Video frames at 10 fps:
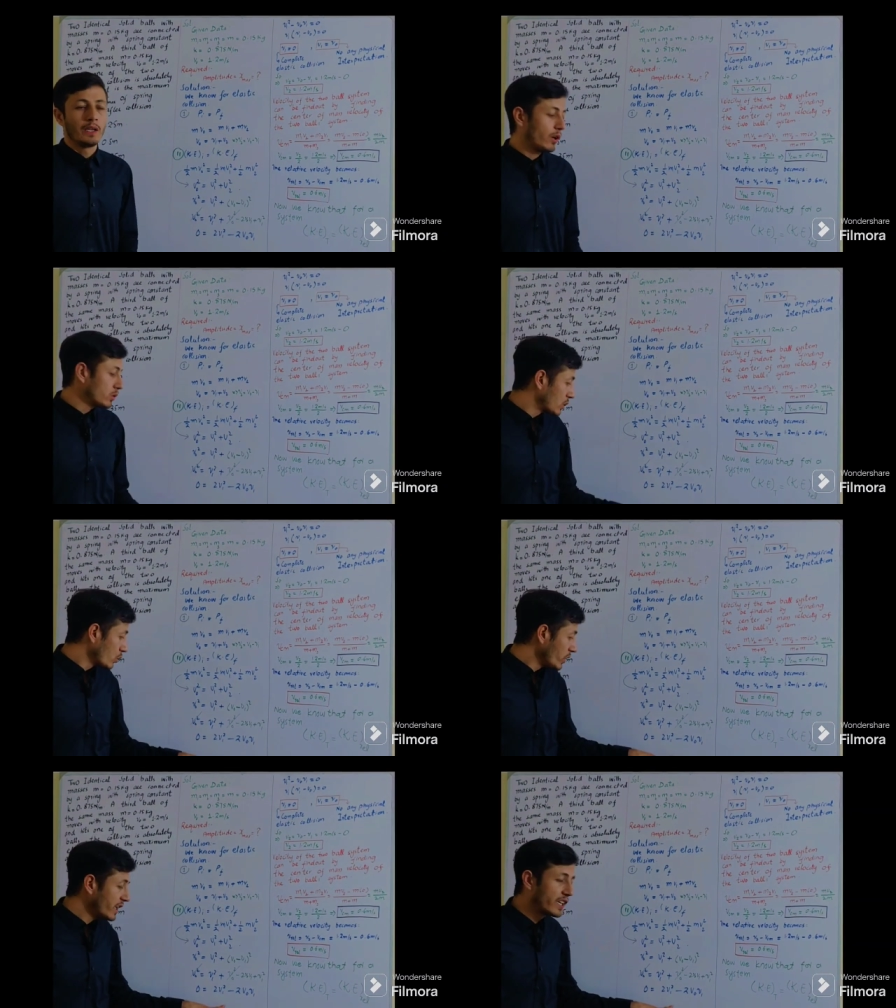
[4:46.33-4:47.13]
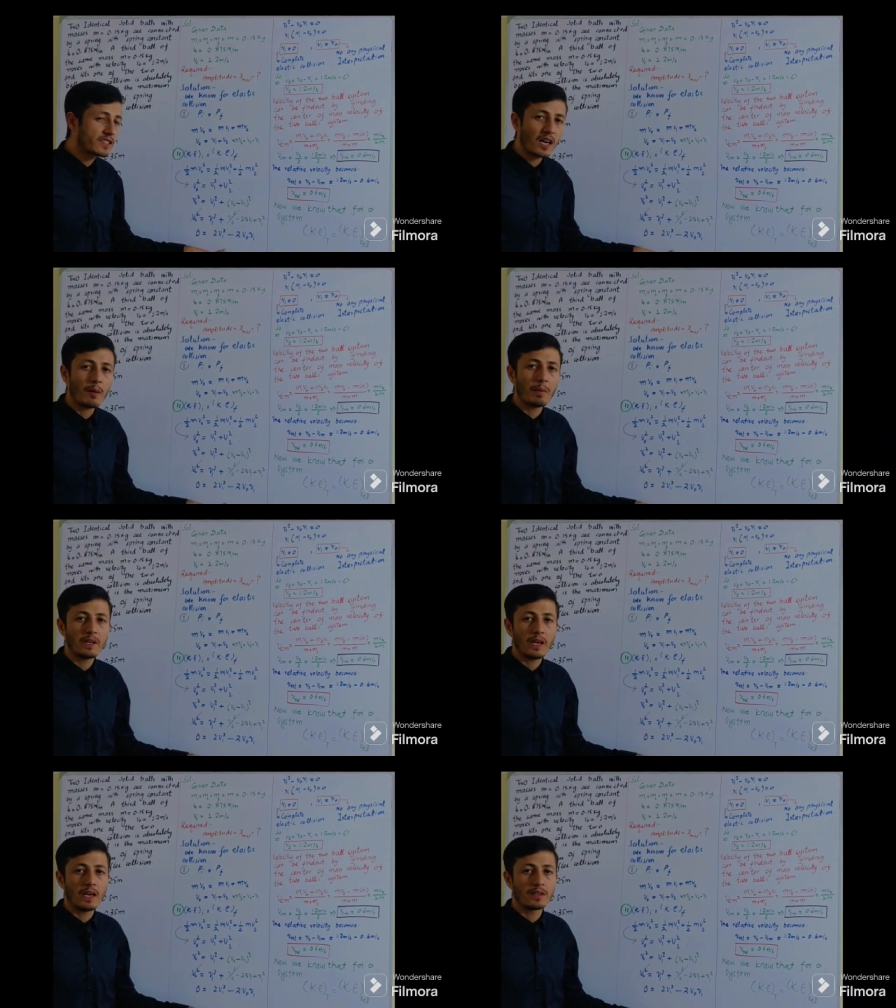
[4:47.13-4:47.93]
Now the 2 here is
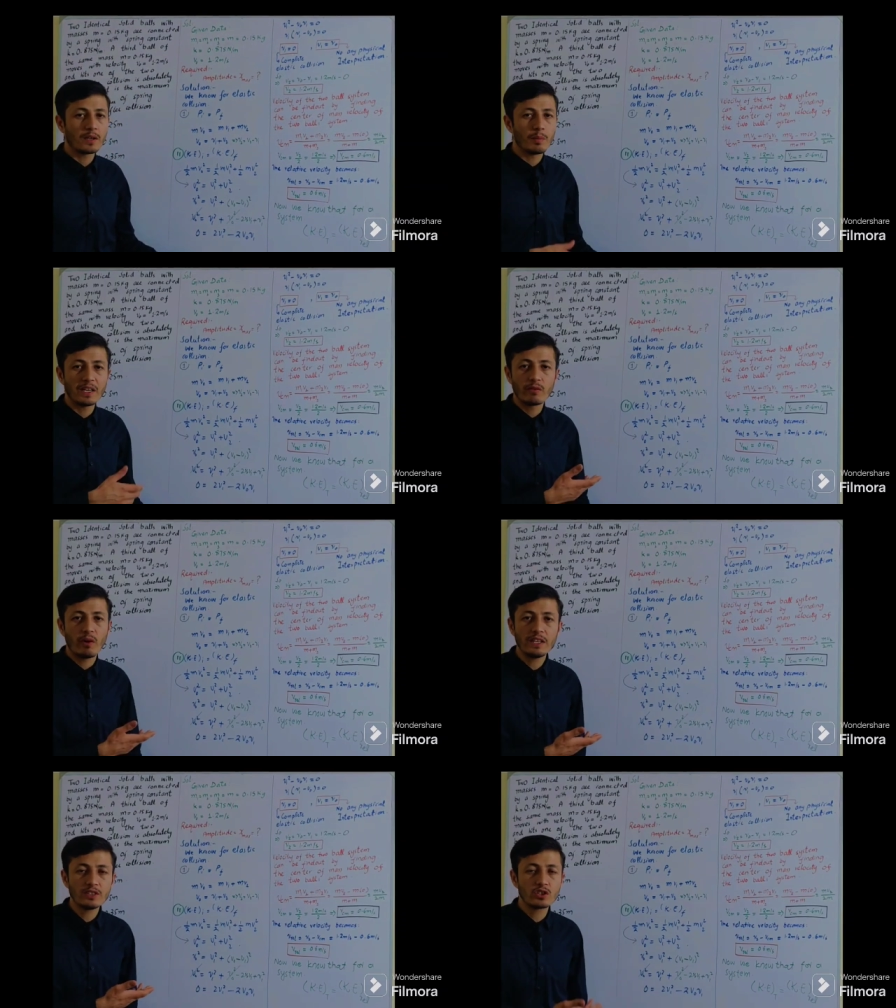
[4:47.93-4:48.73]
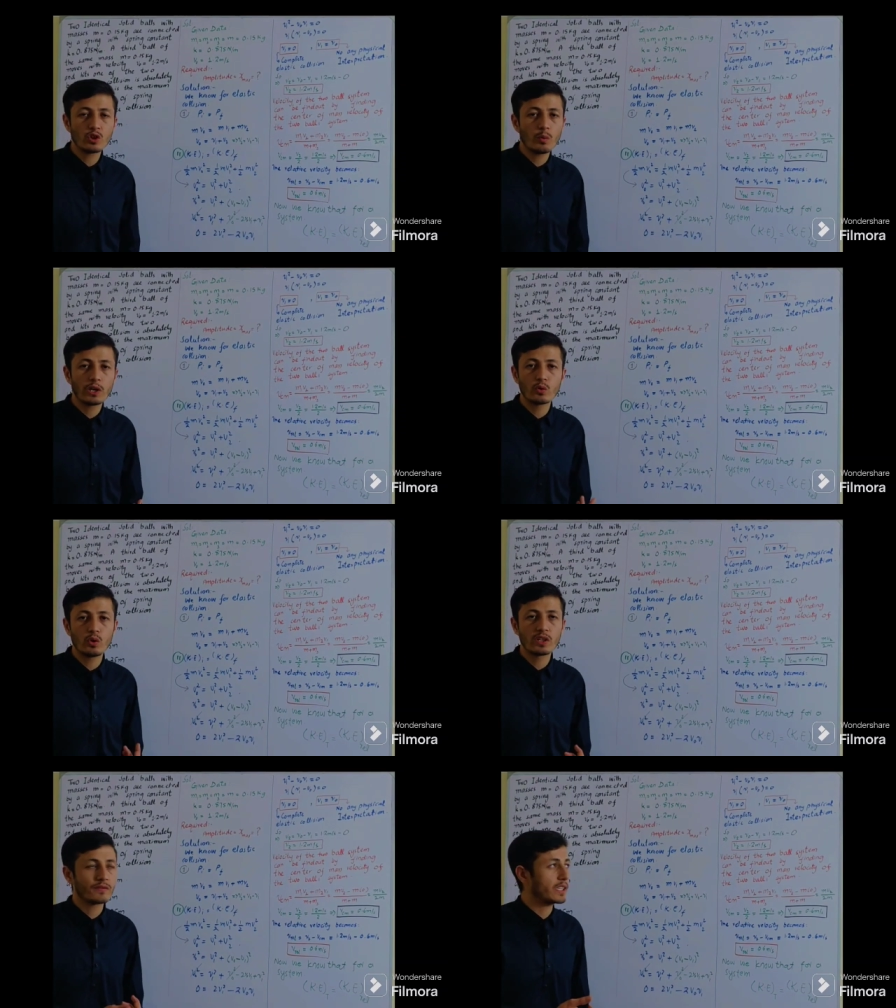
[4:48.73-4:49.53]
common, and by dividing 0 by 2
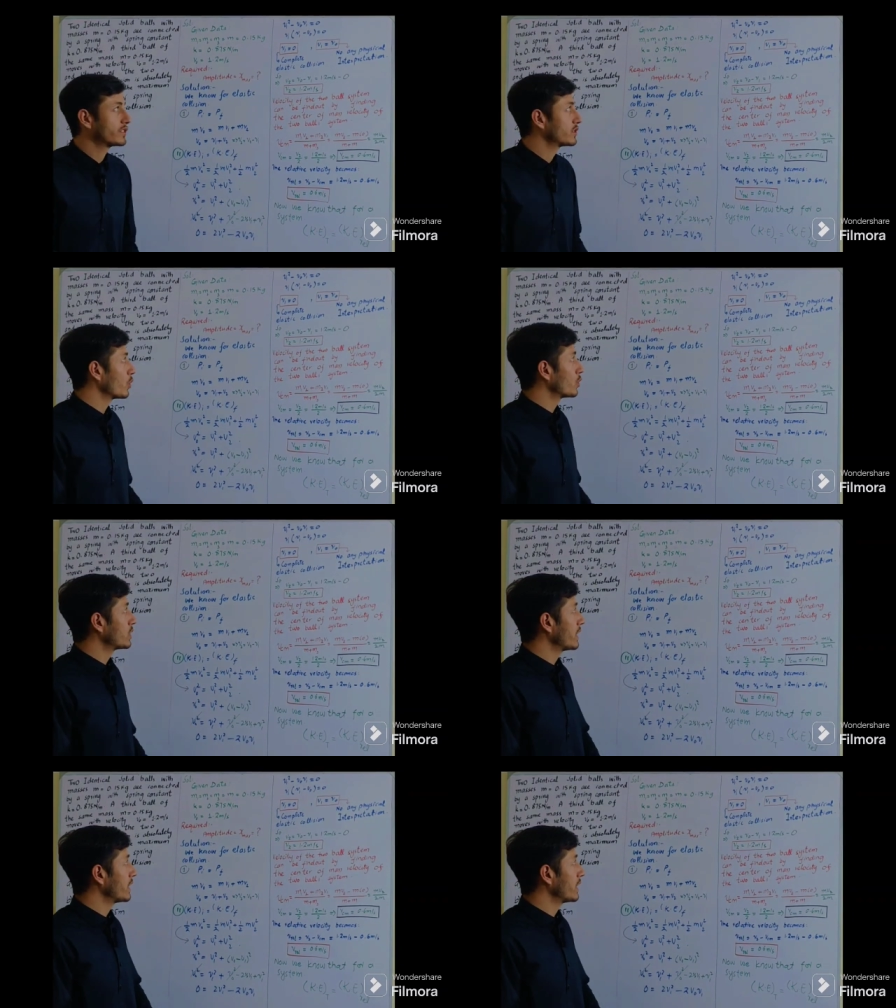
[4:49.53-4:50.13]
it gives us 0.